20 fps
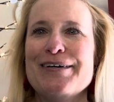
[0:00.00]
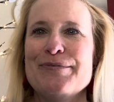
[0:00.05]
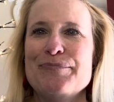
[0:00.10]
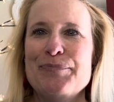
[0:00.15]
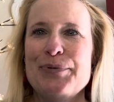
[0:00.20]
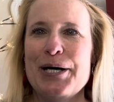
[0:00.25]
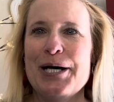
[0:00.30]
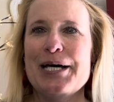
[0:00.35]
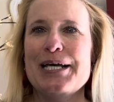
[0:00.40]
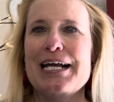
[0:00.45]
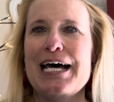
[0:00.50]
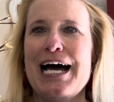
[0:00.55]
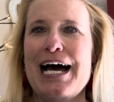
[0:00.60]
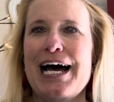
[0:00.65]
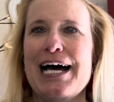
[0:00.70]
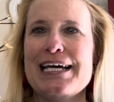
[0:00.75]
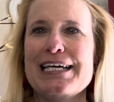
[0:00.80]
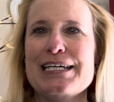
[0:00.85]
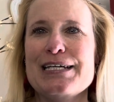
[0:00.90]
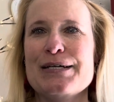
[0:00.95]
but I
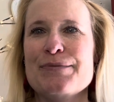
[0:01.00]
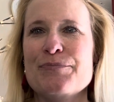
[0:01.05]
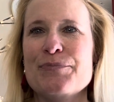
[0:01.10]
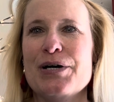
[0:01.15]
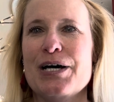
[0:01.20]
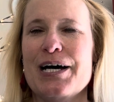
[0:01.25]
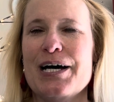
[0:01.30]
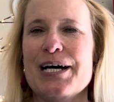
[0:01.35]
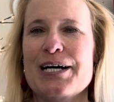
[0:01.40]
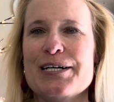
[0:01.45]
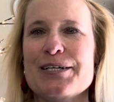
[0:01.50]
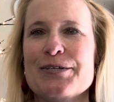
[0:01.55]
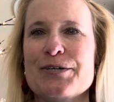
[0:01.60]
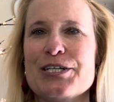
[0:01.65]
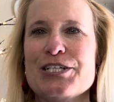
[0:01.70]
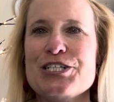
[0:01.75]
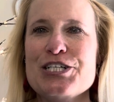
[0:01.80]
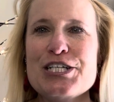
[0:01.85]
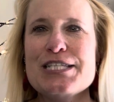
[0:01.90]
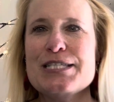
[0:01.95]
am,
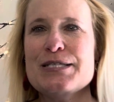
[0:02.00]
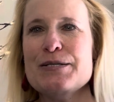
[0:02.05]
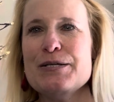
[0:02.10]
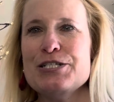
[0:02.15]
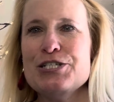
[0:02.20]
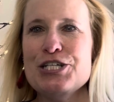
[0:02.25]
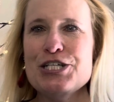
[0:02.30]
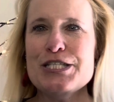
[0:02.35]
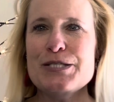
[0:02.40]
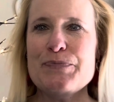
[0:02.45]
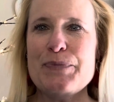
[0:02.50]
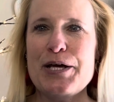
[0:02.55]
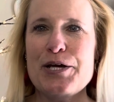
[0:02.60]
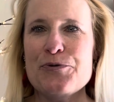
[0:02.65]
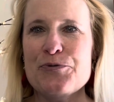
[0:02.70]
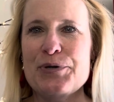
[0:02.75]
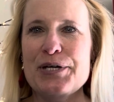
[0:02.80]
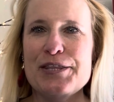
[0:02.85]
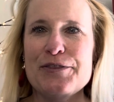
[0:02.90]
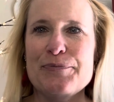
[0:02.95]
just bear
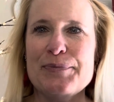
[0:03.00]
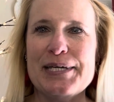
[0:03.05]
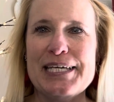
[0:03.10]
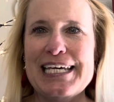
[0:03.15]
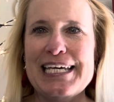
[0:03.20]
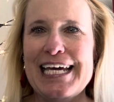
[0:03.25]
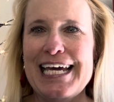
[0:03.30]
with me.